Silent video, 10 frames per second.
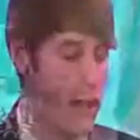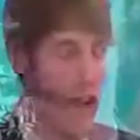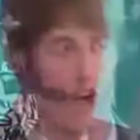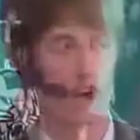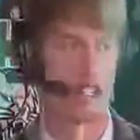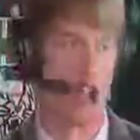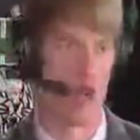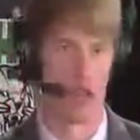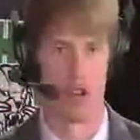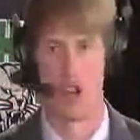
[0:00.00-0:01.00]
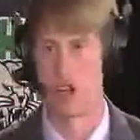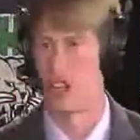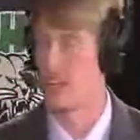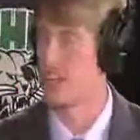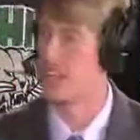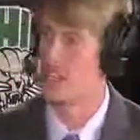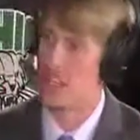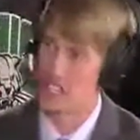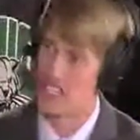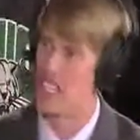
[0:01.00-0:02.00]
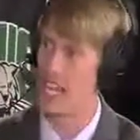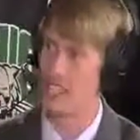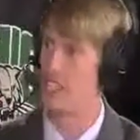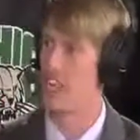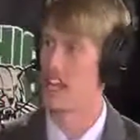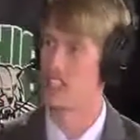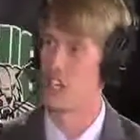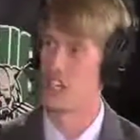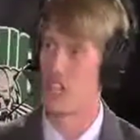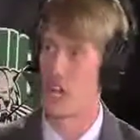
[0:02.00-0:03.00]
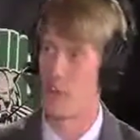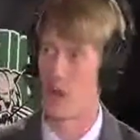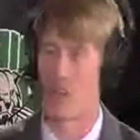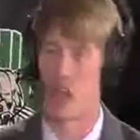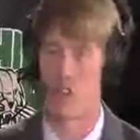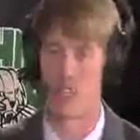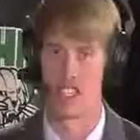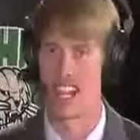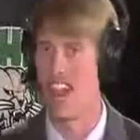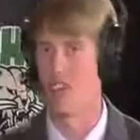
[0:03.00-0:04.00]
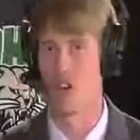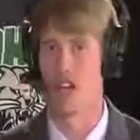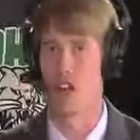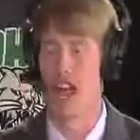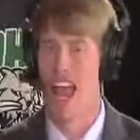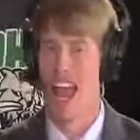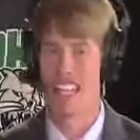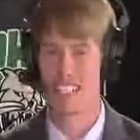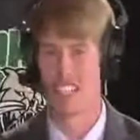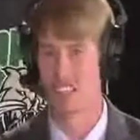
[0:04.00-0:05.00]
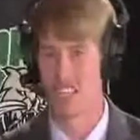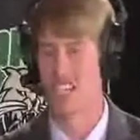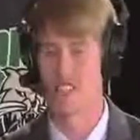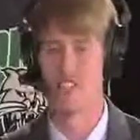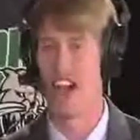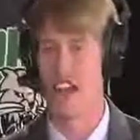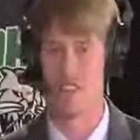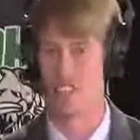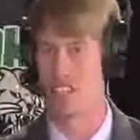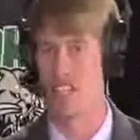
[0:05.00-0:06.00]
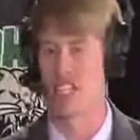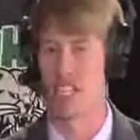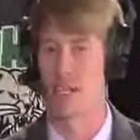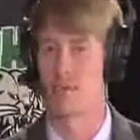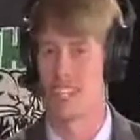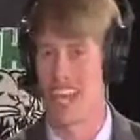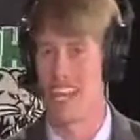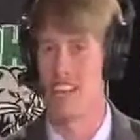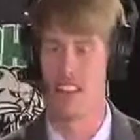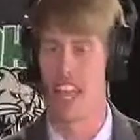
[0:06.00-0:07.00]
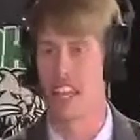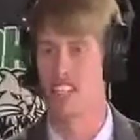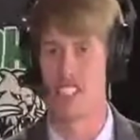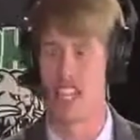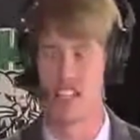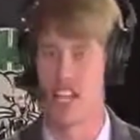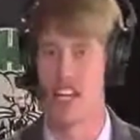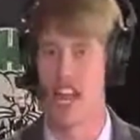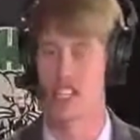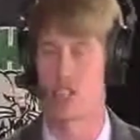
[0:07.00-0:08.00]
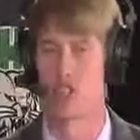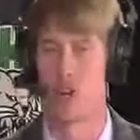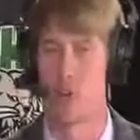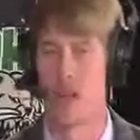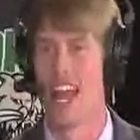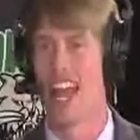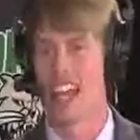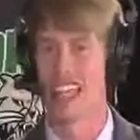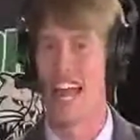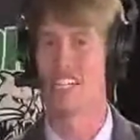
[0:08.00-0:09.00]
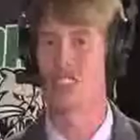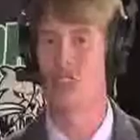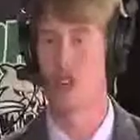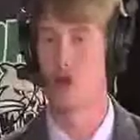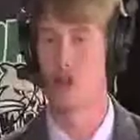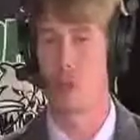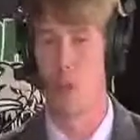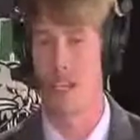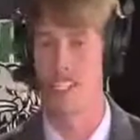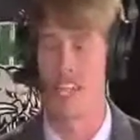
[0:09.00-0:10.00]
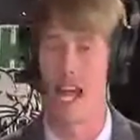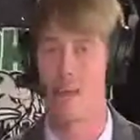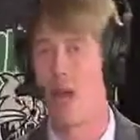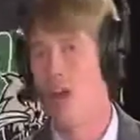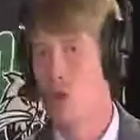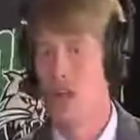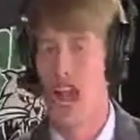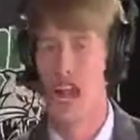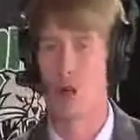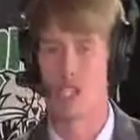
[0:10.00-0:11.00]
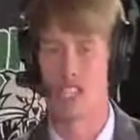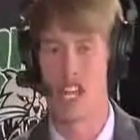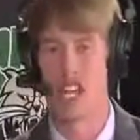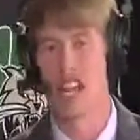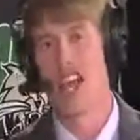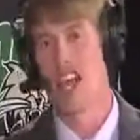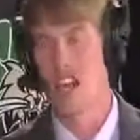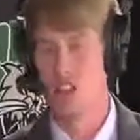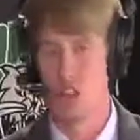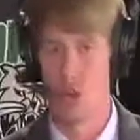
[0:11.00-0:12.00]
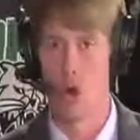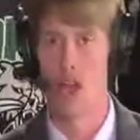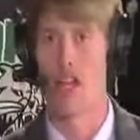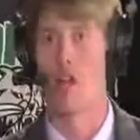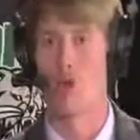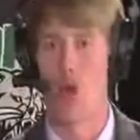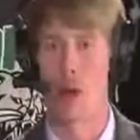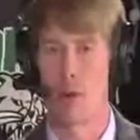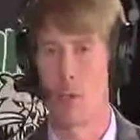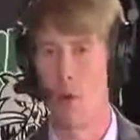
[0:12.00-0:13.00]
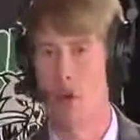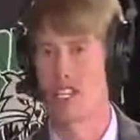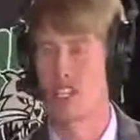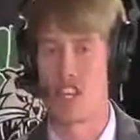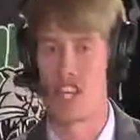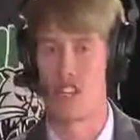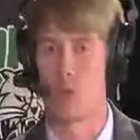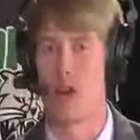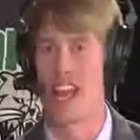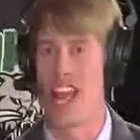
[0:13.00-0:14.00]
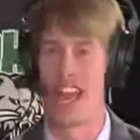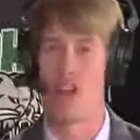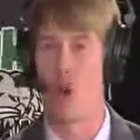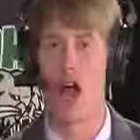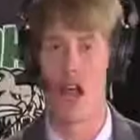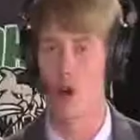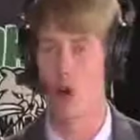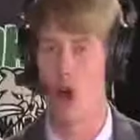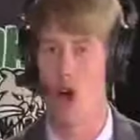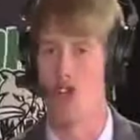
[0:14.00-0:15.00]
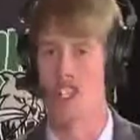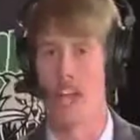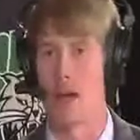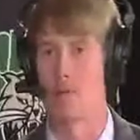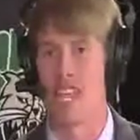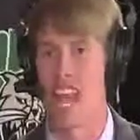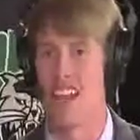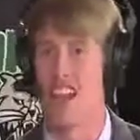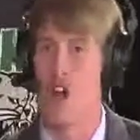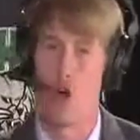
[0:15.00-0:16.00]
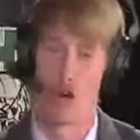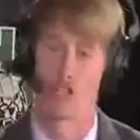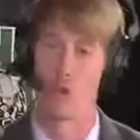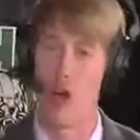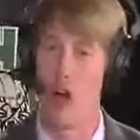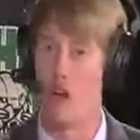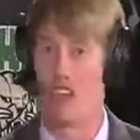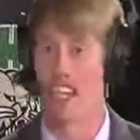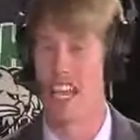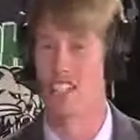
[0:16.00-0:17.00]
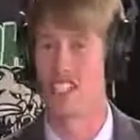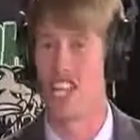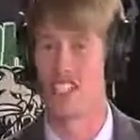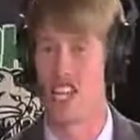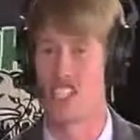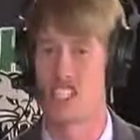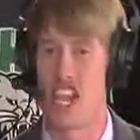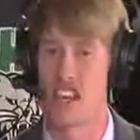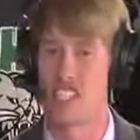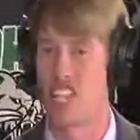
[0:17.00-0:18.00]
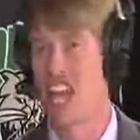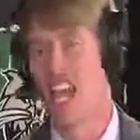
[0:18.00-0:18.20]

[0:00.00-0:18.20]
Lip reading: It's hard to overlook the CSCHL. You talk about a conference that every year has at least 5 of the 6 teams in the ACHA national tournament. Last year, there was a point in time when Iowa State, Illinois, Robert Morris, Lindenwood, and Ohio are all in the top 10 or 12 in the ACHA standings.